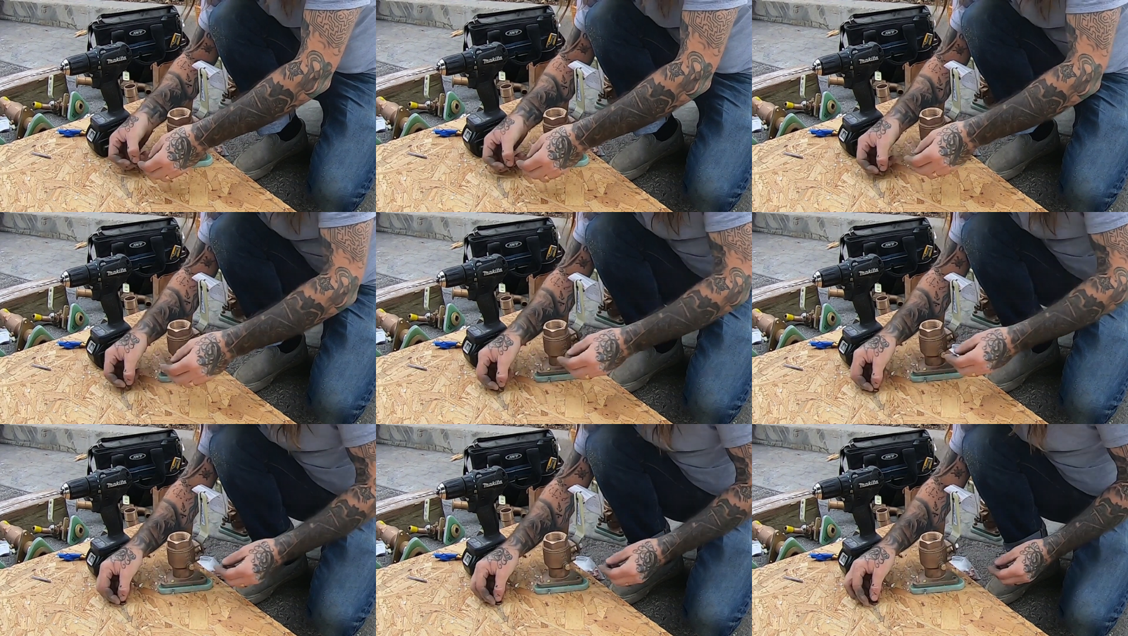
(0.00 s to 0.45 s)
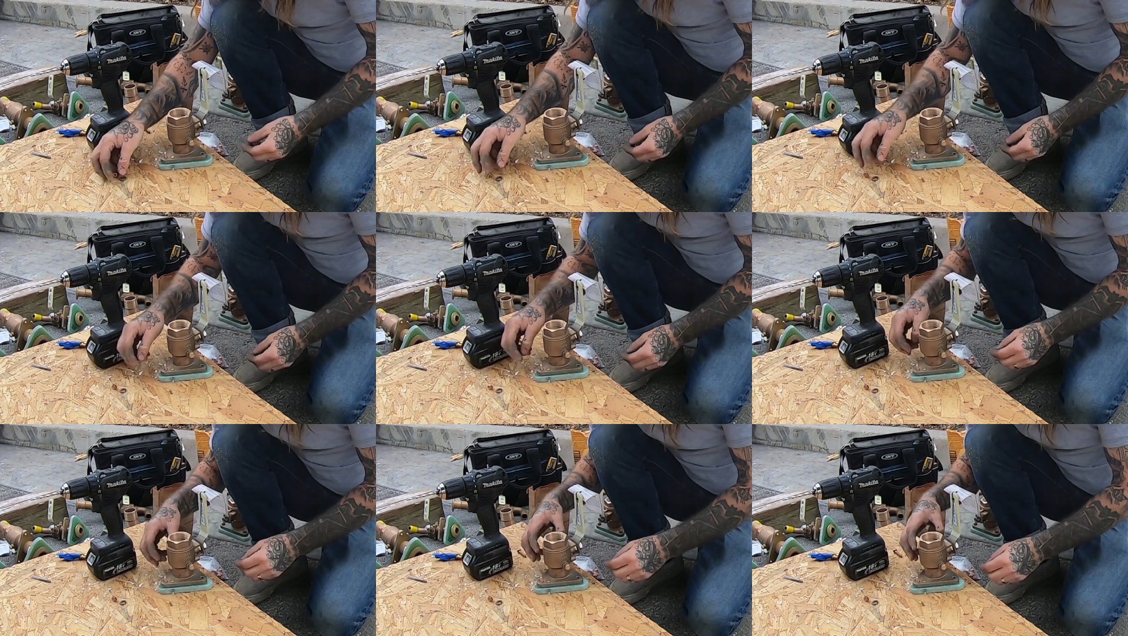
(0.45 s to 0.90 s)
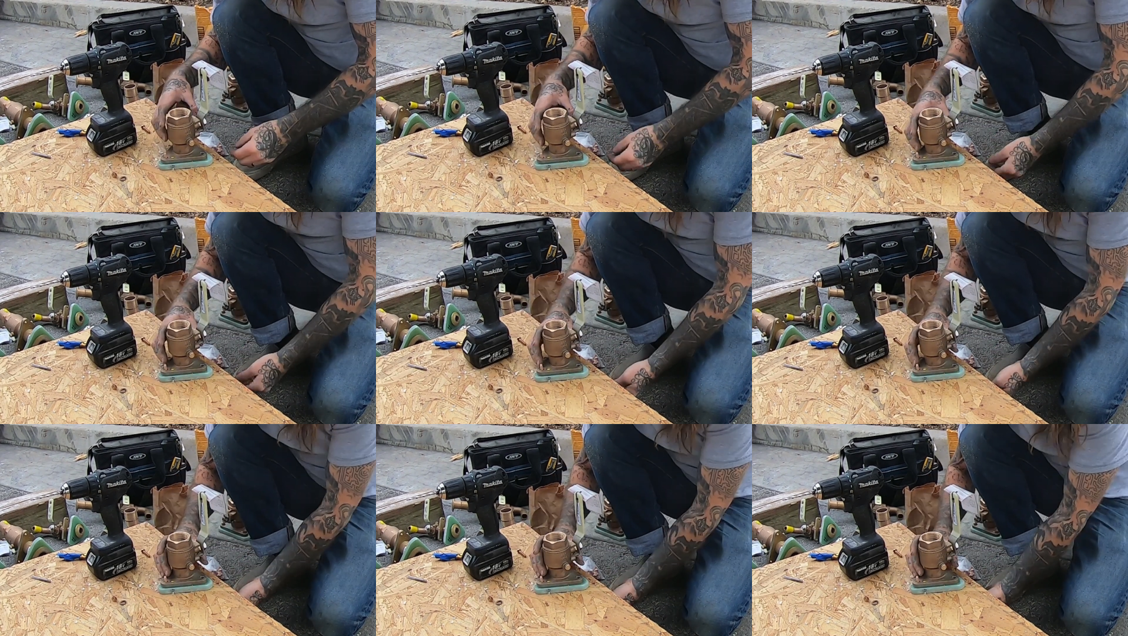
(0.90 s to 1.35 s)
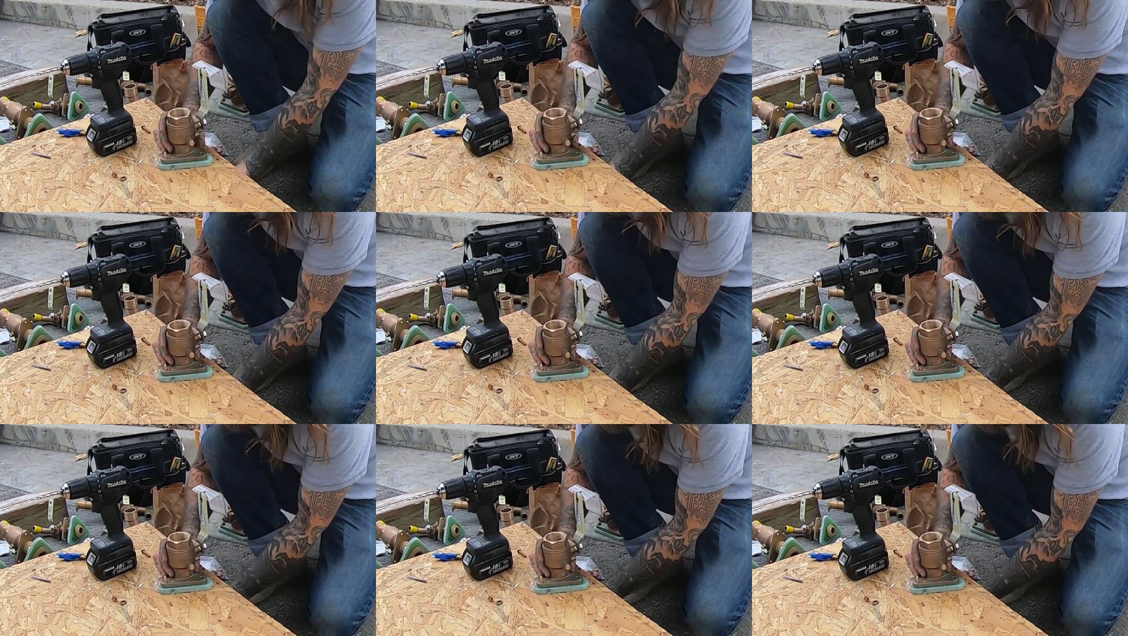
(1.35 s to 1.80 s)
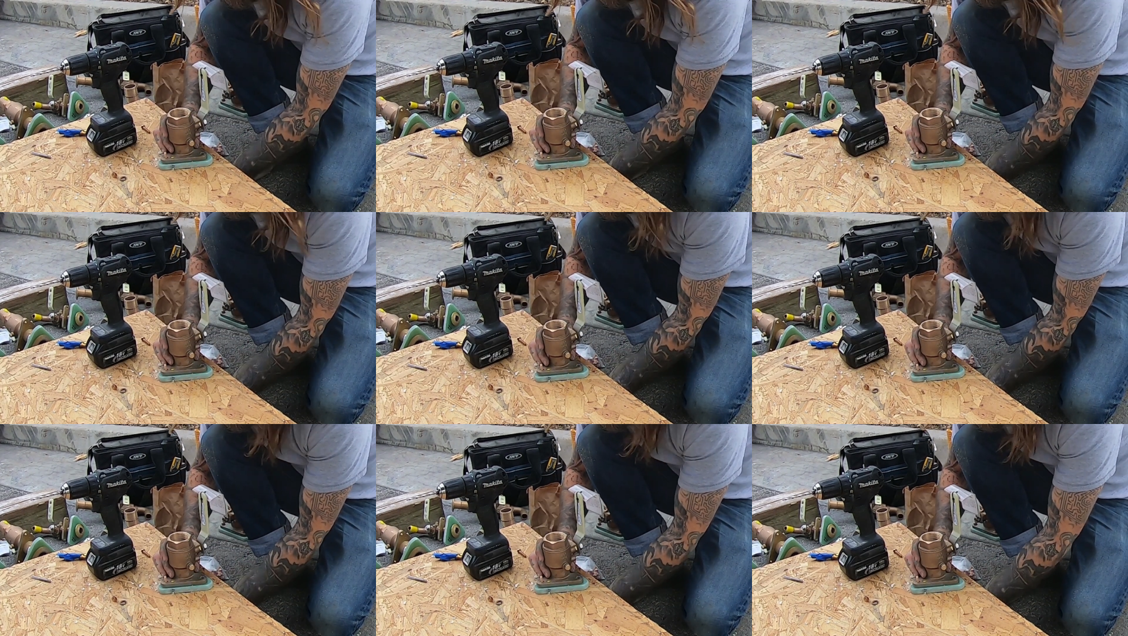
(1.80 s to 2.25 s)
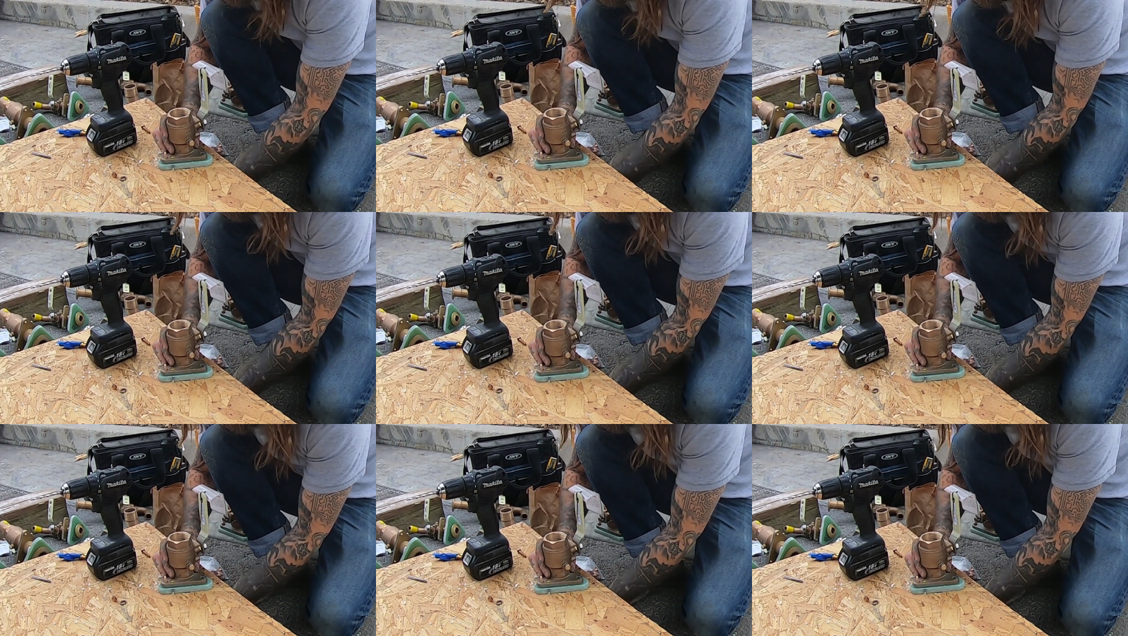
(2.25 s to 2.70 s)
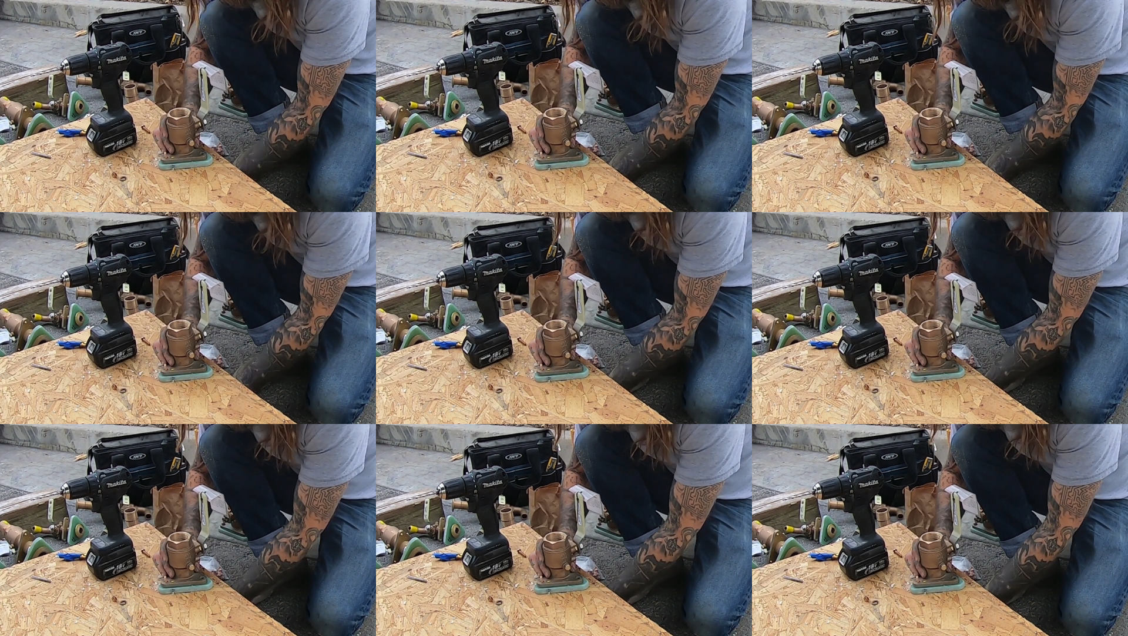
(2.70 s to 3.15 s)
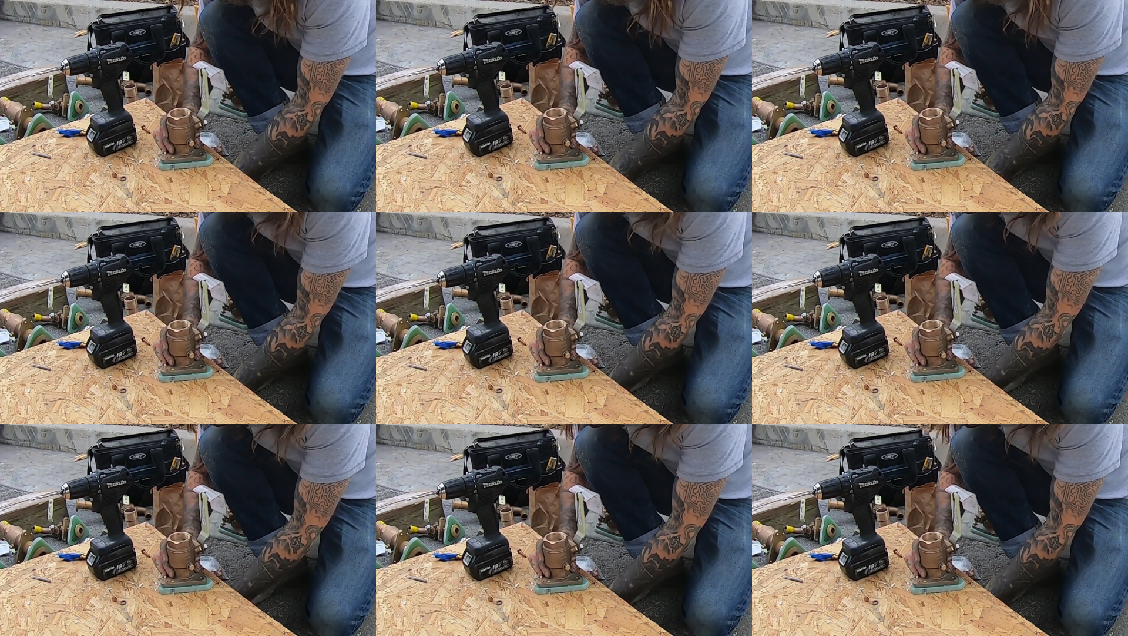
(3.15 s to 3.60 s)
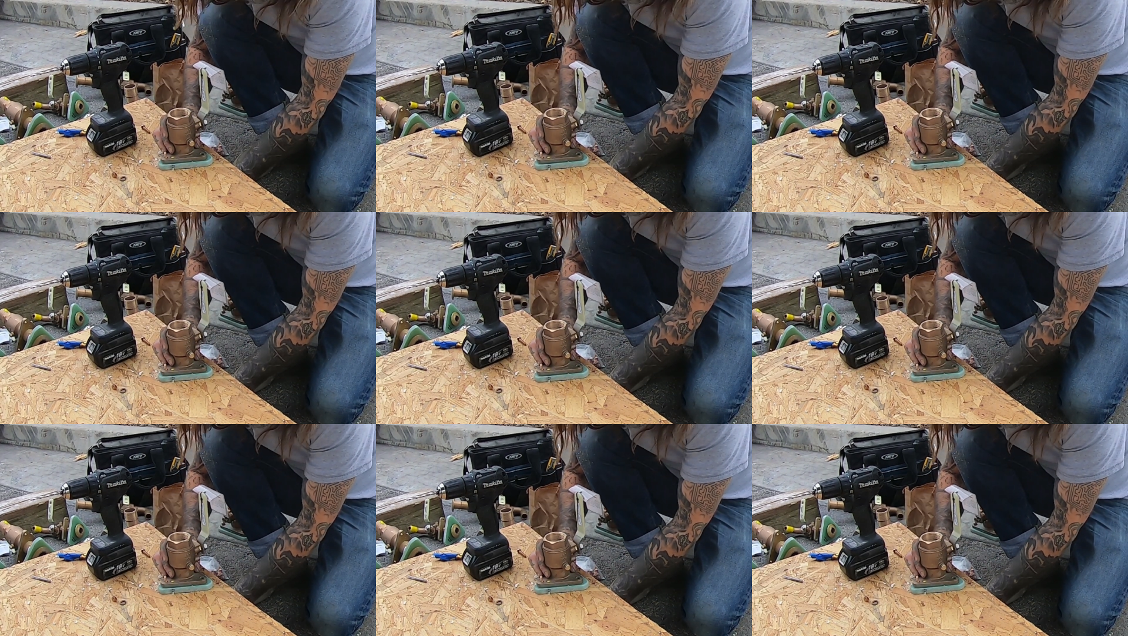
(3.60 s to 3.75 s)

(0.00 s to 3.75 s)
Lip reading: [unreadable: no face in view]